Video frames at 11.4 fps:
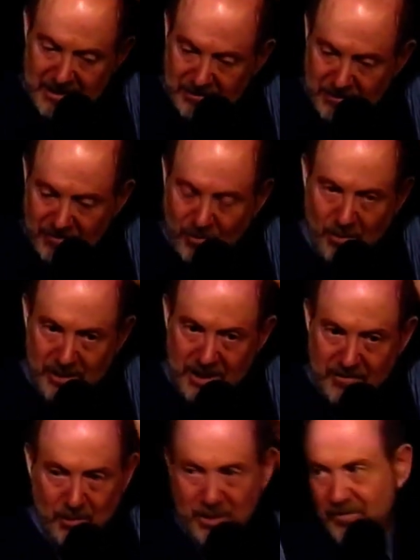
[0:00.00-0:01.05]
before we
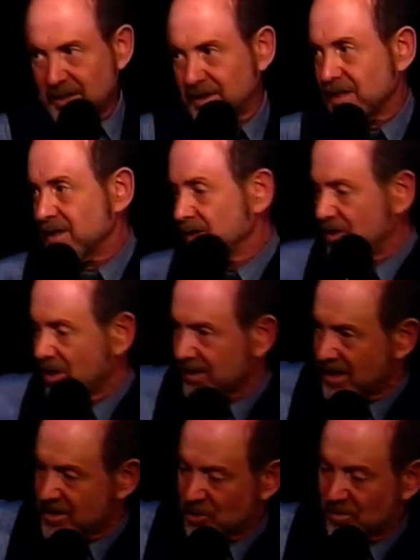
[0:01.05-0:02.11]
leave. I want to thank the young
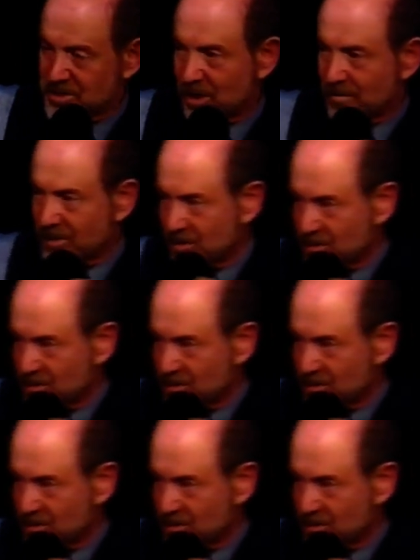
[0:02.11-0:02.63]
ladies who've been serving you